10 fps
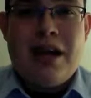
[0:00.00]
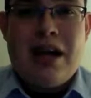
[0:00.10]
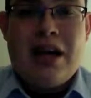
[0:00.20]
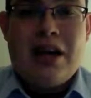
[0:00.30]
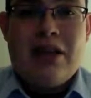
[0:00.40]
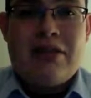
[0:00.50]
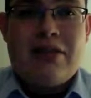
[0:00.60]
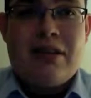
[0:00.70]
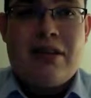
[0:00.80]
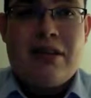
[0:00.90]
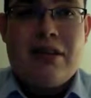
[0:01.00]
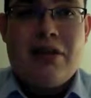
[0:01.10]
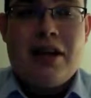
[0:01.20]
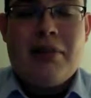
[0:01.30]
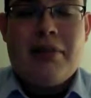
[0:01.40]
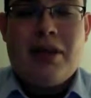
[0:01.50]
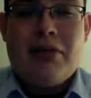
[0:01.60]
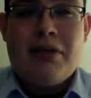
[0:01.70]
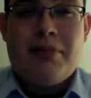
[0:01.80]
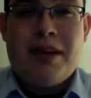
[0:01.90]
it would help me
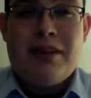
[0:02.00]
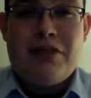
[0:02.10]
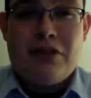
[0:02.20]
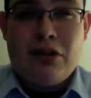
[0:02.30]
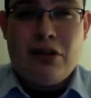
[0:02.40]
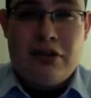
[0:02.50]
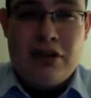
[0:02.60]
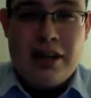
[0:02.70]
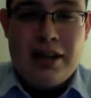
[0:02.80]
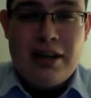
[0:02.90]
with my future goals or not.